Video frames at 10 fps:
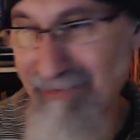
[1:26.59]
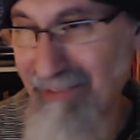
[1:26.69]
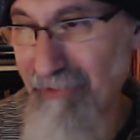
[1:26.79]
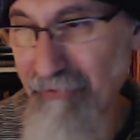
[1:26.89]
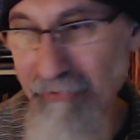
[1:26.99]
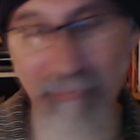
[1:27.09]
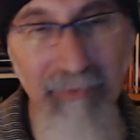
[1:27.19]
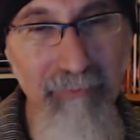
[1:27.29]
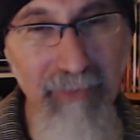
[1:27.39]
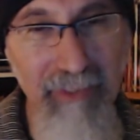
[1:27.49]
another
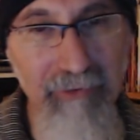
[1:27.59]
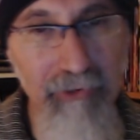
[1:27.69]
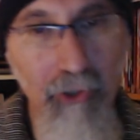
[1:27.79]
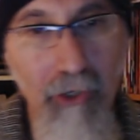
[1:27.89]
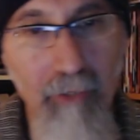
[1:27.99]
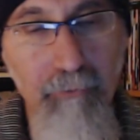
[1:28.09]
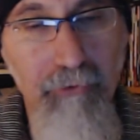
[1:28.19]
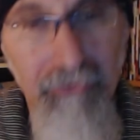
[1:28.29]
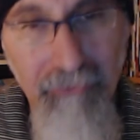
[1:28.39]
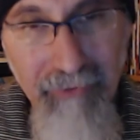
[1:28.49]
human being the
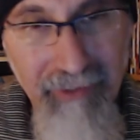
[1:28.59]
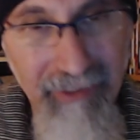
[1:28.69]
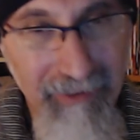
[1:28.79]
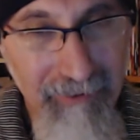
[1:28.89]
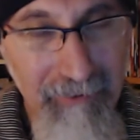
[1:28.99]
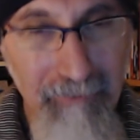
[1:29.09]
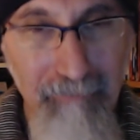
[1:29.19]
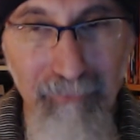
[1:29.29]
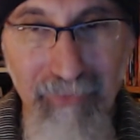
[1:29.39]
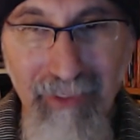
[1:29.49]
opportunity
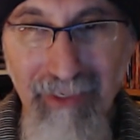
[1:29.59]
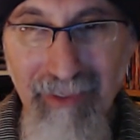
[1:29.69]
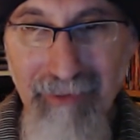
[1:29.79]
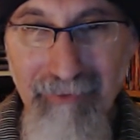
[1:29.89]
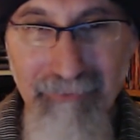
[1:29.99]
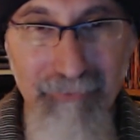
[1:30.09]
uh,